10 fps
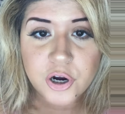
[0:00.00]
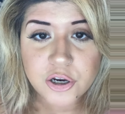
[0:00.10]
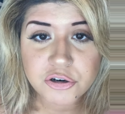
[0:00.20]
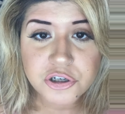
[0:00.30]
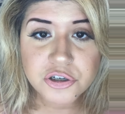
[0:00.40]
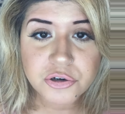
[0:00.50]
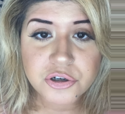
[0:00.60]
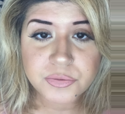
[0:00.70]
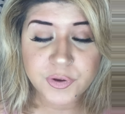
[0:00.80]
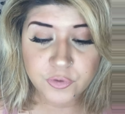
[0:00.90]
I usually don't
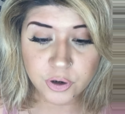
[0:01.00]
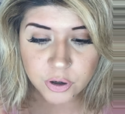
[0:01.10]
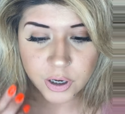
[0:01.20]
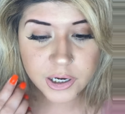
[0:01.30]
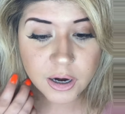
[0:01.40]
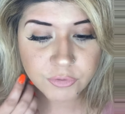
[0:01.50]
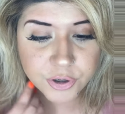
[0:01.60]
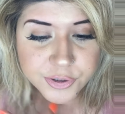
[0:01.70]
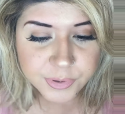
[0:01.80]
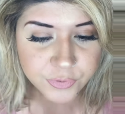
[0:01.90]
use my finger. I never
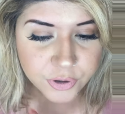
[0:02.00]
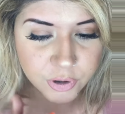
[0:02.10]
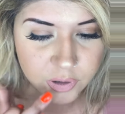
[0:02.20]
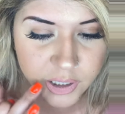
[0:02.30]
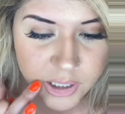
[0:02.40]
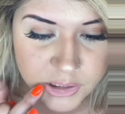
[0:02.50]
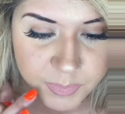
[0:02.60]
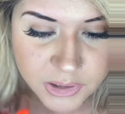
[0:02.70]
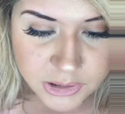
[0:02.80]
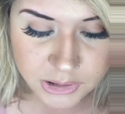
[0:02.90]
use my finger on clients,
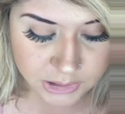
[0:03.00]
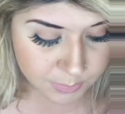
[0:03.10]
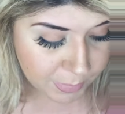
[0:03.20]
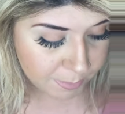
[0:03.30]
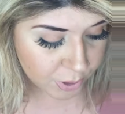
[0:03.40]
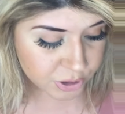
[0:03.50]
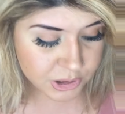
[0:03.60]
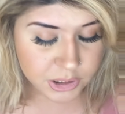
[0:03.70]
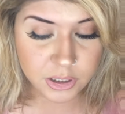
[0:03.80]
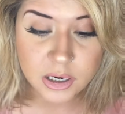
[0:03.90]
but since it's my
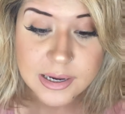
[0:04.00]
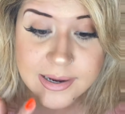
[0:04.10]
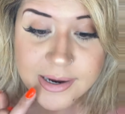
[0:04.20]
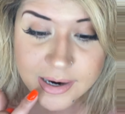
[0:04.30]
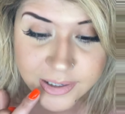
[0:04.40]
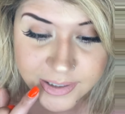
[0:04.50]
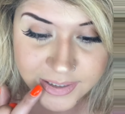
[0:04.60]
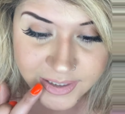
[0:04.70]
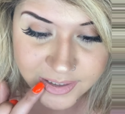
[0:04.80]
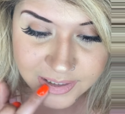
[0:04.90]
person, I'm going
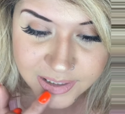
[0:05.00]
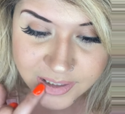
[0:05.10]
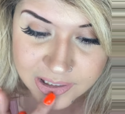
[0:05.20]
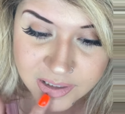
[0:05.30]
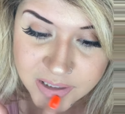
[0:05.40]
to kind of like